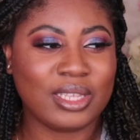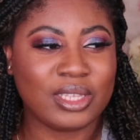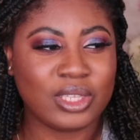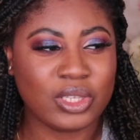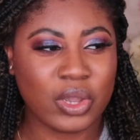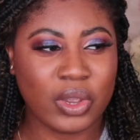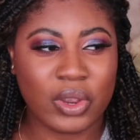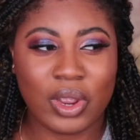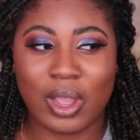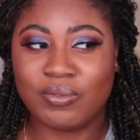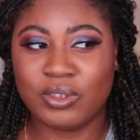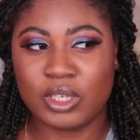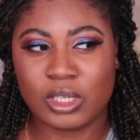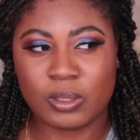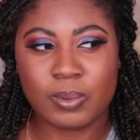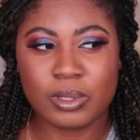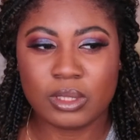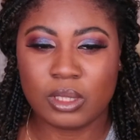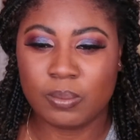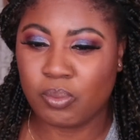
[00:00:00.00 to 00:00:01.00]
so I've
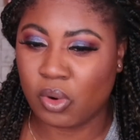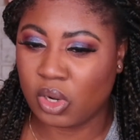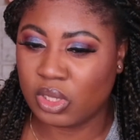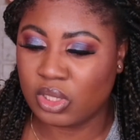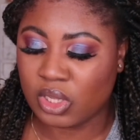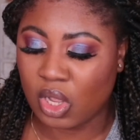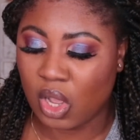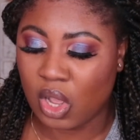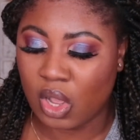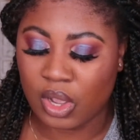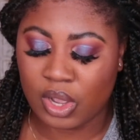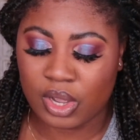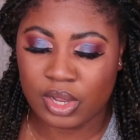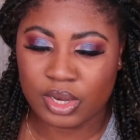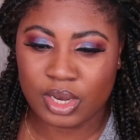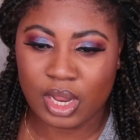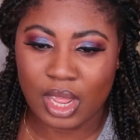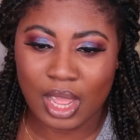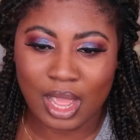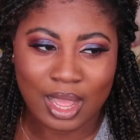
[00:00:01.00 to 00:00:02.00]
just put the bronzer
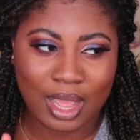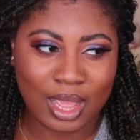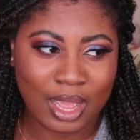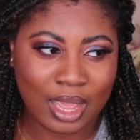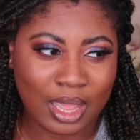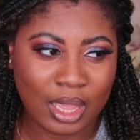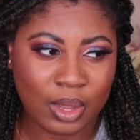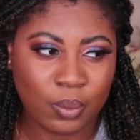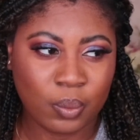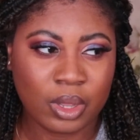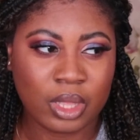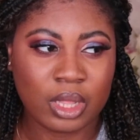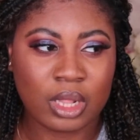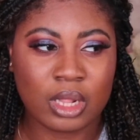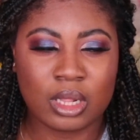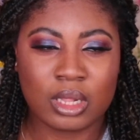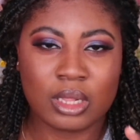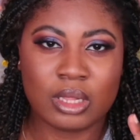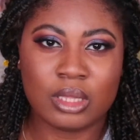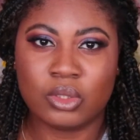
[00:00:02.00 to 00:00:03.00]
on. I
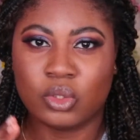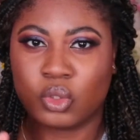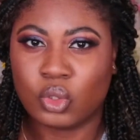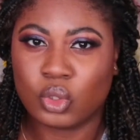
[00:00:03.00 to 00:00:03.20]
will,